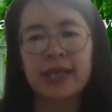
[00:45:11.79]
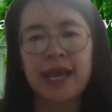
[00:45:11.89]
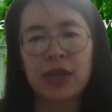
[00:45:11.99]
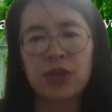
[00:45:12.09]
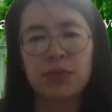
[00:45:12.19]

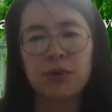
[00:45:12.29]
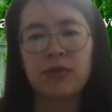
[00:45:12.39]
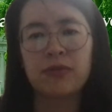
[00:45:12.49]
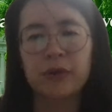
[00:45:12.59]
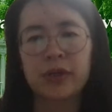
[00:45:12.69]
eligible
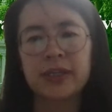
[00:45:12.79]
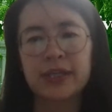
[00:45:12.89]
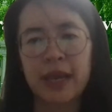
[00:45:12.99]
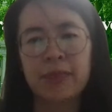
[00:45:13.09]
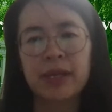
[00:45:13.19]
for the
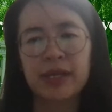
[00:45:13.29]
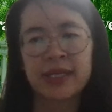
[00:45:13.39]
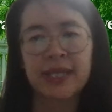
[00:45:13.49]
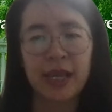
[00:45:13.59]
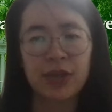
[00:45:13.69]
STEM
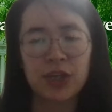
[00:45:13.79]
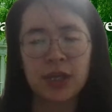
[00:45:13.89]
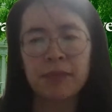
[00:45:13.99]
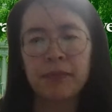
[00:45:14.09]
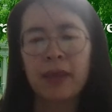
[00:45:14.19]
extension.